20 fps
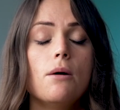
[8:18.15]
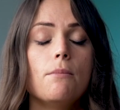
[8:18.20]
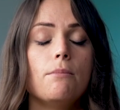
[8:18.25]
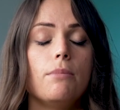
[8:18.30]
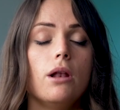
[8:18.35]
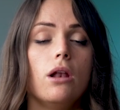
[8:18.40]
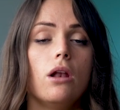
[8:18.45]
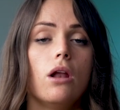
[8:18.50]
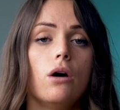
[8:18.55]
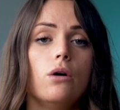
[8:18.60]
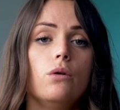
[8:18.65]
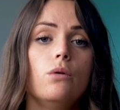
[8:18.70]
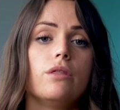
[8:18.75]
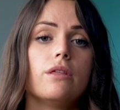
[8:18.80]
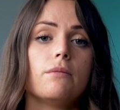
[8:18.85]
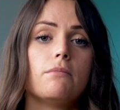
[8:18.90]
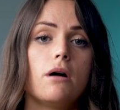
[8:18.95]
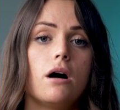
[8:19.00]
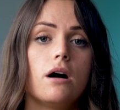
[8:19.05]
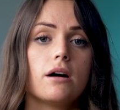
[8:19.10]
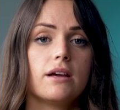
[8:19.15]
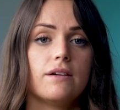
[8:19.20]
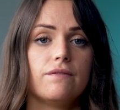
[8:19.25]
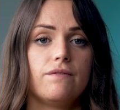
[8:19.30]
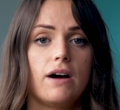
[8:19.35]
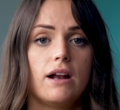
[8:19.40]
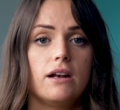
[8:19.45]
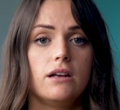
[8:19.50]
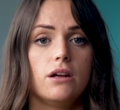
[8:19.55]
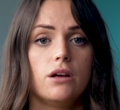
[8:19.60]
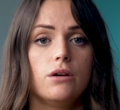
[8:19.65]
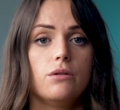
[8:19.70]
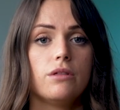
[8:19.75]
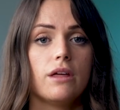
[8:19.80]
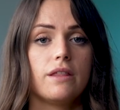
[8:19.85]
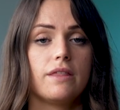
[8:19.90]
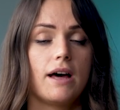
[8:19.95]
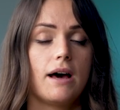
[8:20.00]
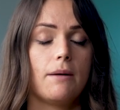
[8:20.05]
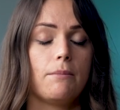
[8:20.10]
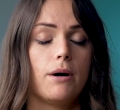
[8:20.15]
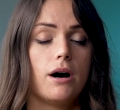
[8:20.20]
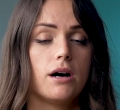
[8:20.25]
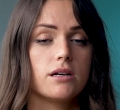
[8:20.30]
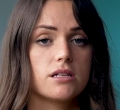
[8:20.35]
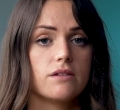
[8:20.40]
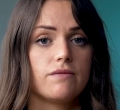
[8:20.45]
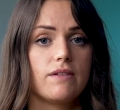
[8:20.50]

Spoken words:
below the market value that that parcel